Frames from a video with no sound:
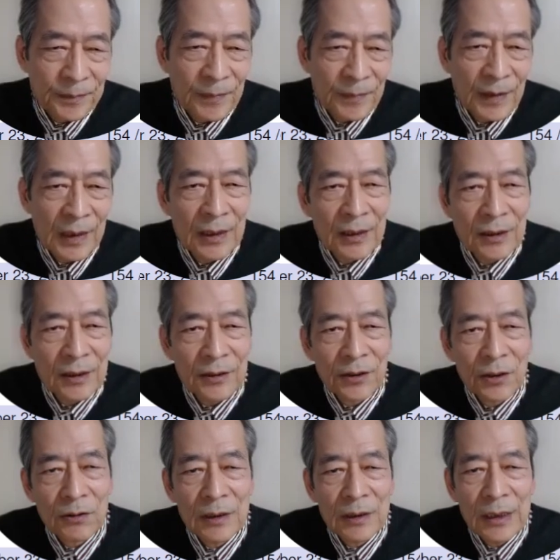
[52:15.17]
So
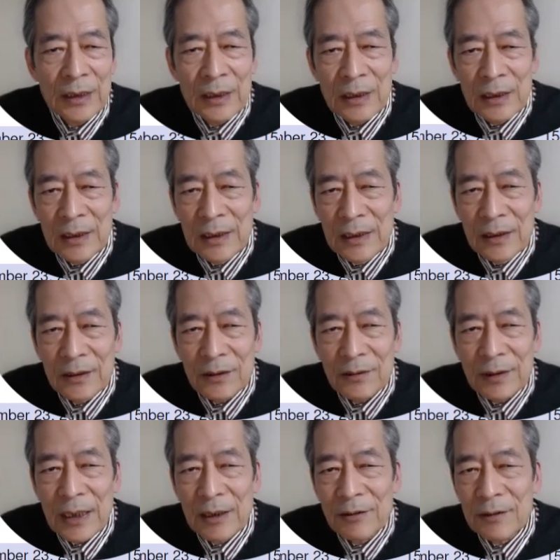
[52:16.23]
now
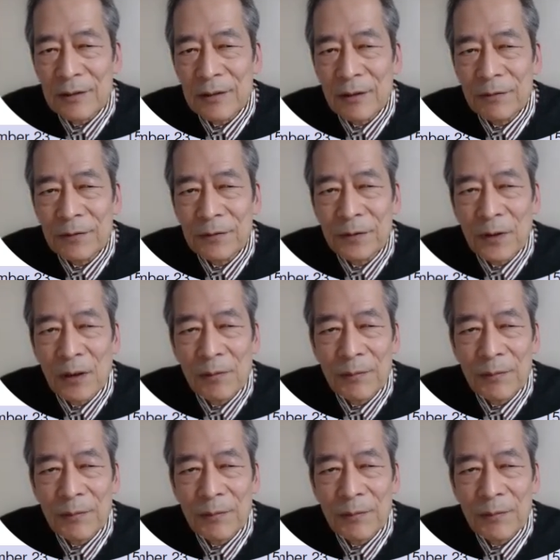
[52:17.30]
from this